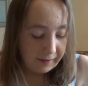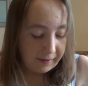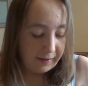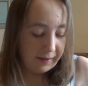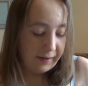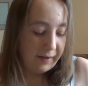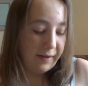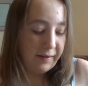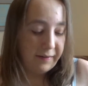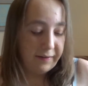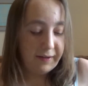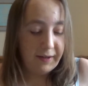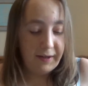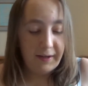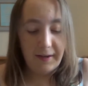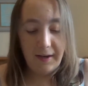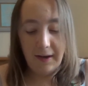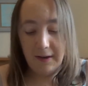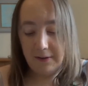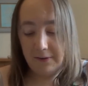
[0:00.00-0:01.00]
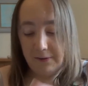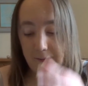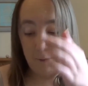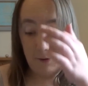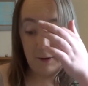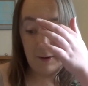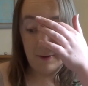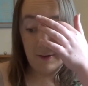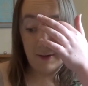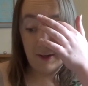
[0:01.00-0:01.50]
And the next
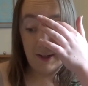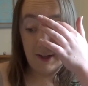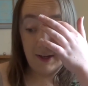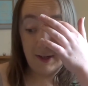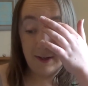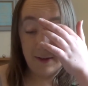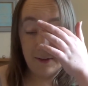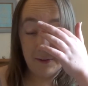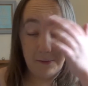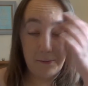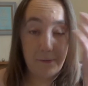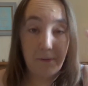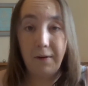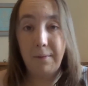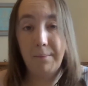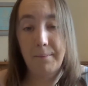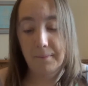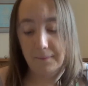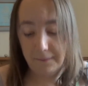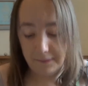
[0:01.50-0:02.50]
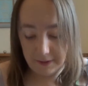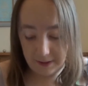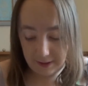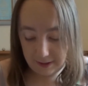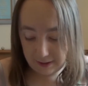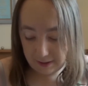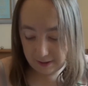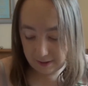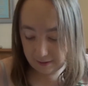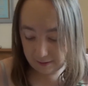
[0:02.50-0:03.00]
one is from
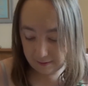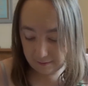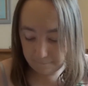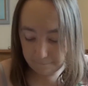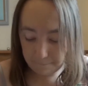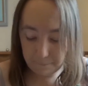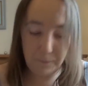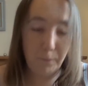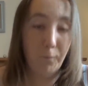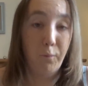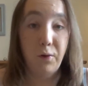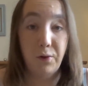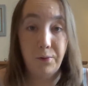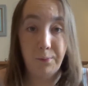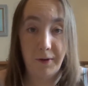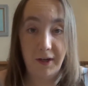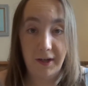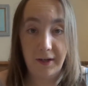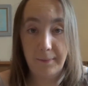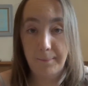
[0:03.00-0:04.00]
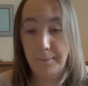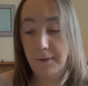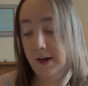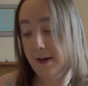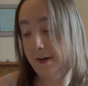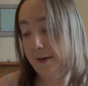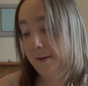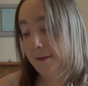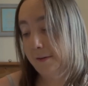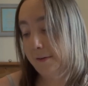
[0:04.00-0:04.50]
the Woodwick
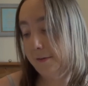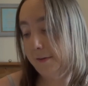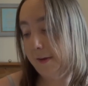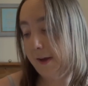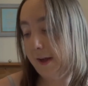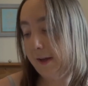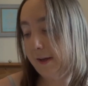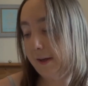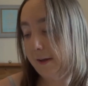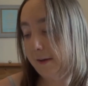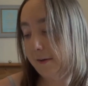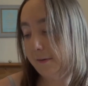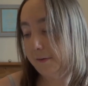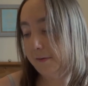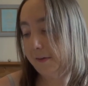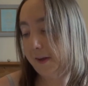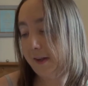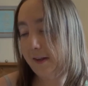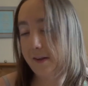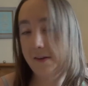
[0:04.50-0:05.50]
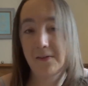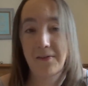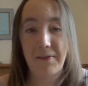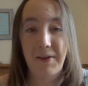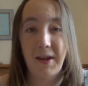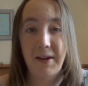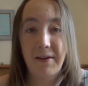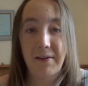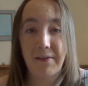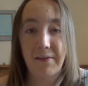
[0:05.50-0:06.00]
brand, and it's in the
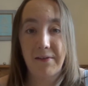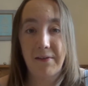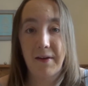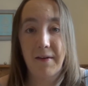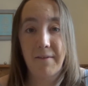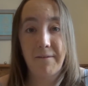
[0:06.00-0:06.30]
scent